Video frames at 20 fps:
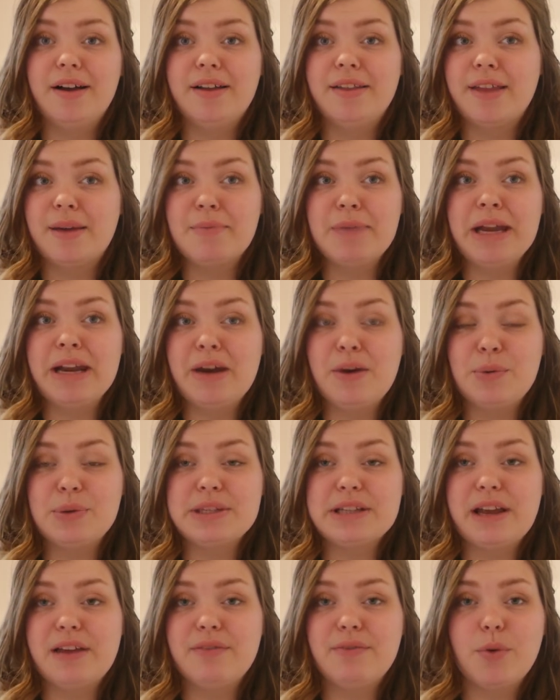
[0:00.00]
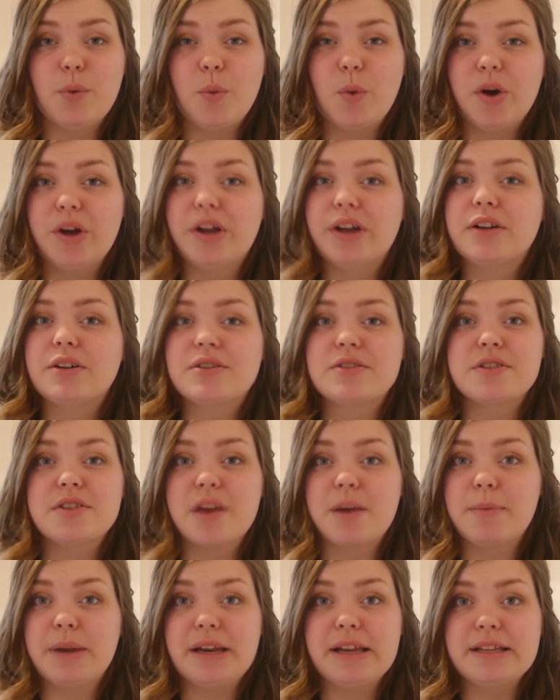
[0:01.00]
that meant I was late for work on
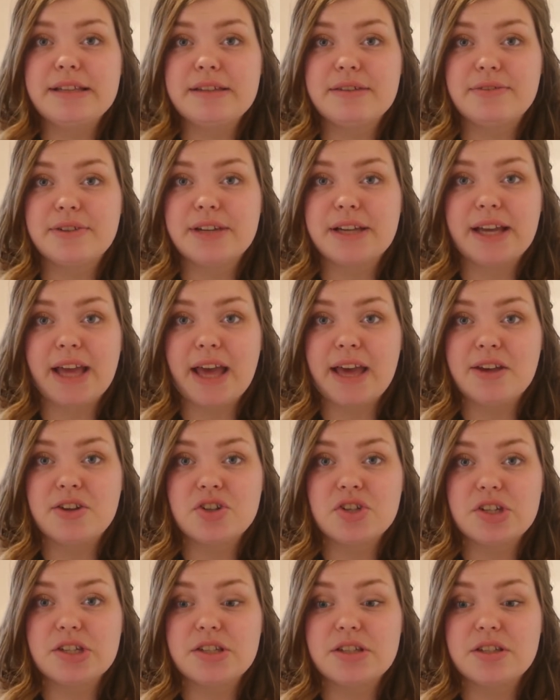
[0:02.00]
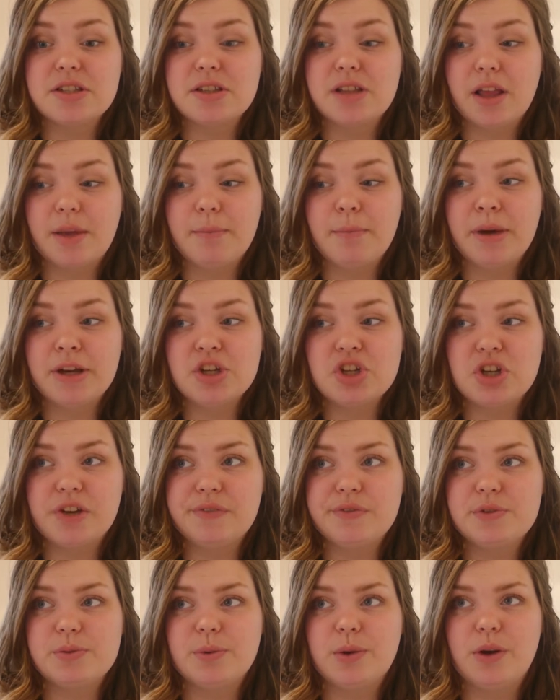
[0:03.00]
so many different occasions. Like, my
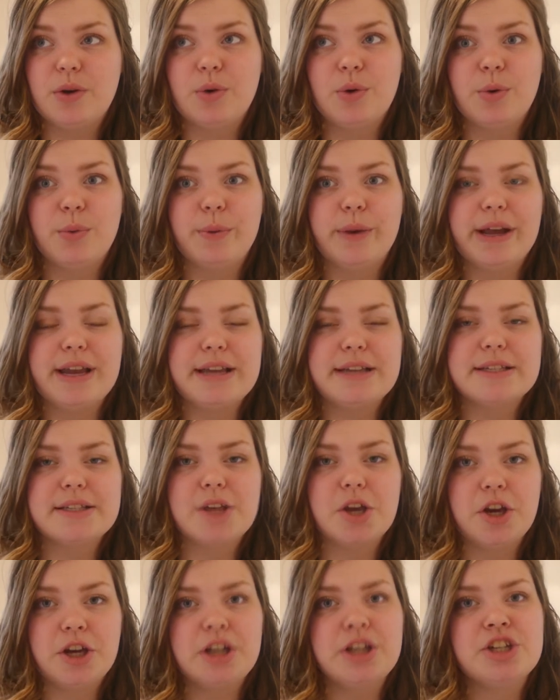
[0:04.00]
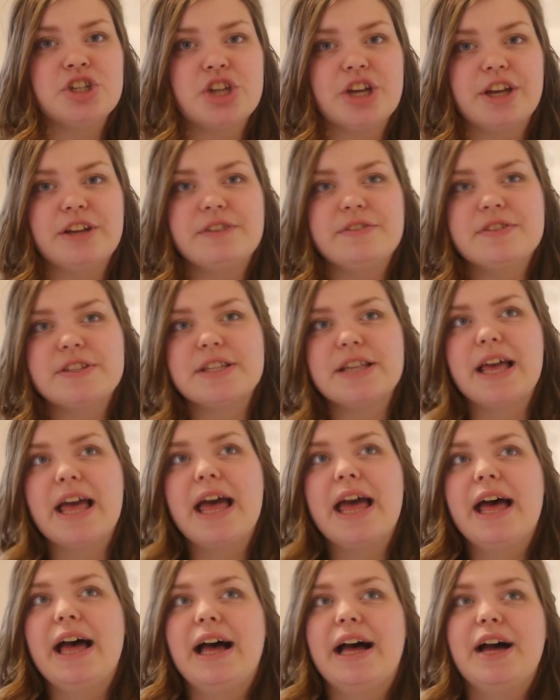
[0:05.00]
shifts were always early shifts,
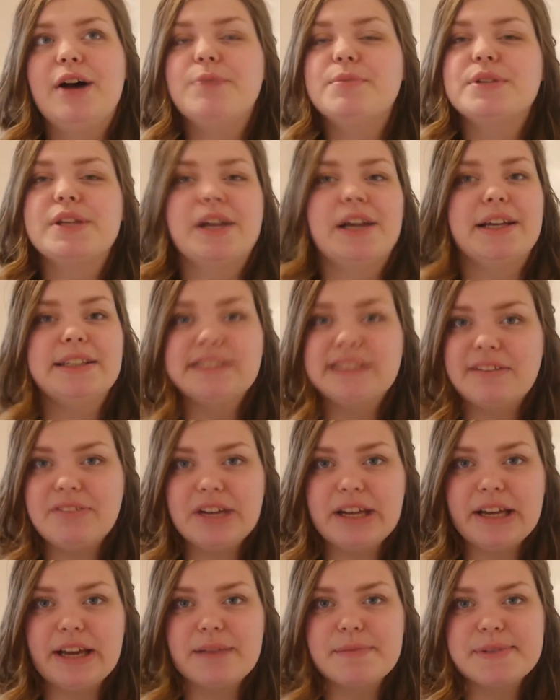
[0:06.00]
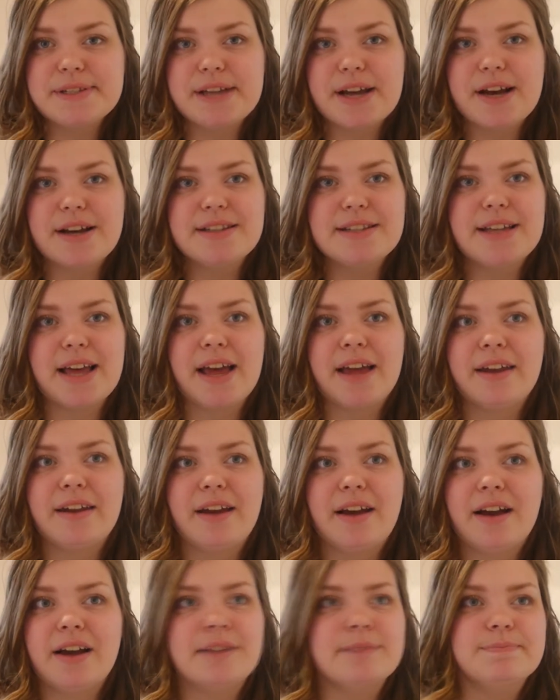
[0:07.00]
so like 7 a.m. starts,
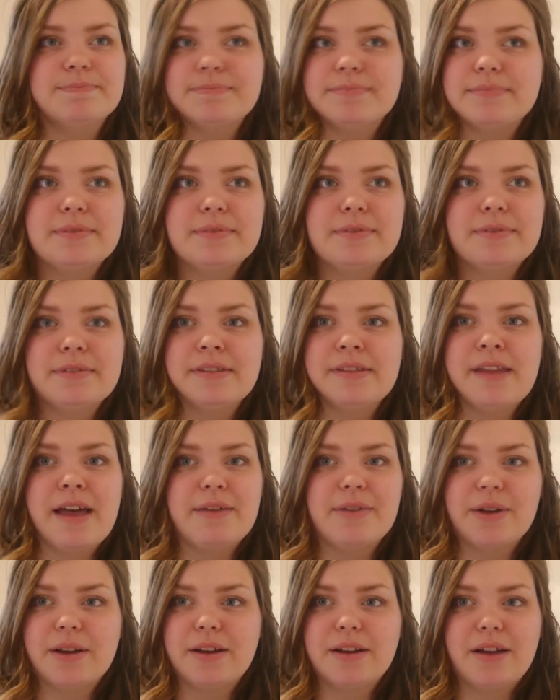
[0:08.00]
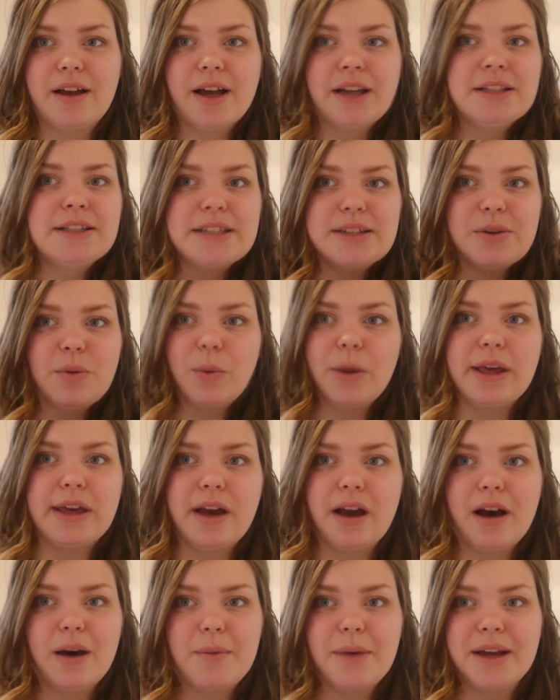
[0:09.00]
and I didn't
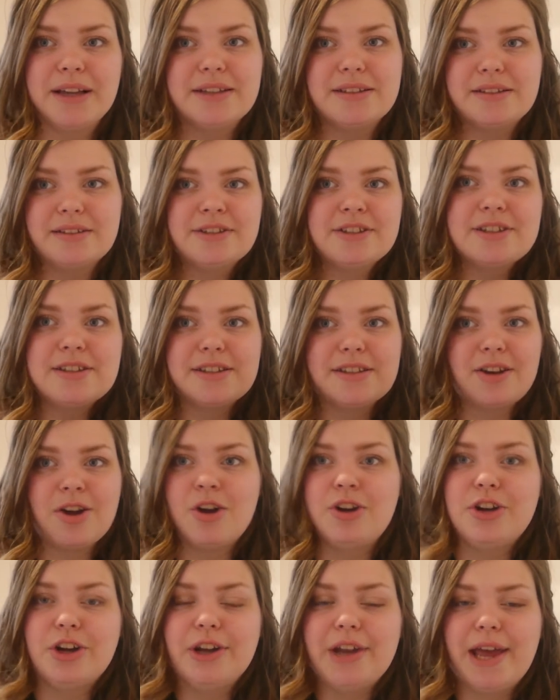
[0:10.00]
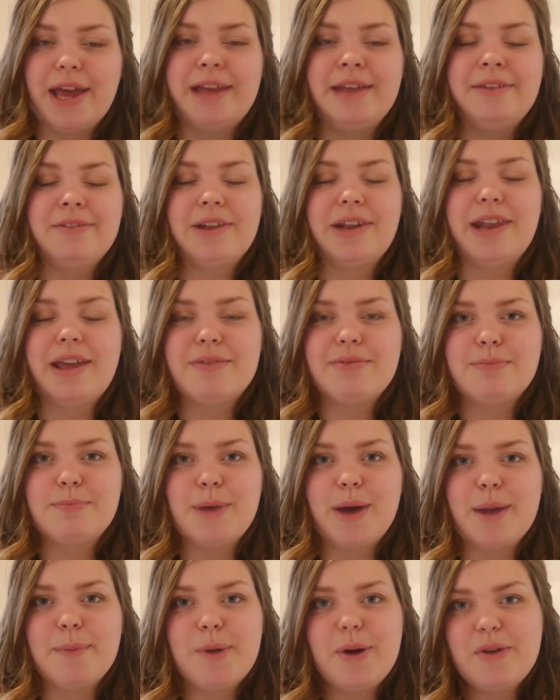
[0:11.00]
wake up. I just couldn't, even if
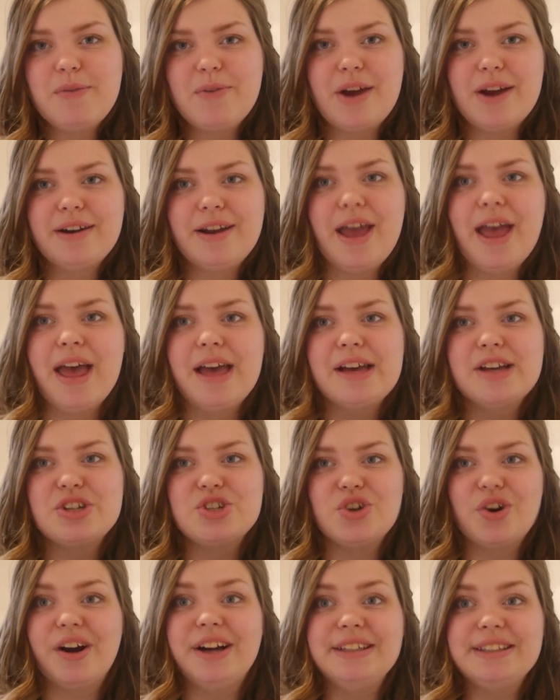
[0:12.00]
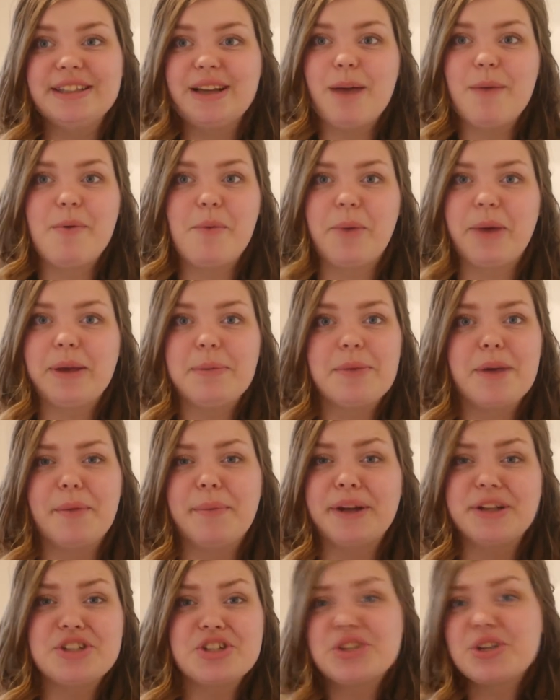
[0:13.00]
my boyfriend tried to come and wake me up,
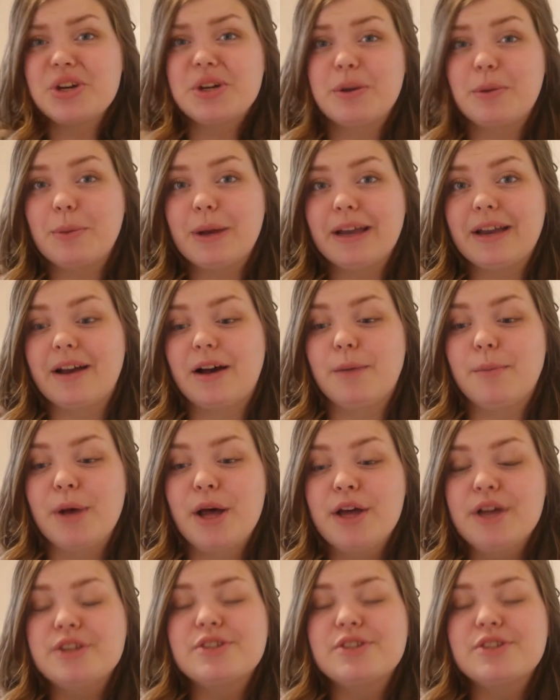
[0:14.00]
I just couldn't wake up.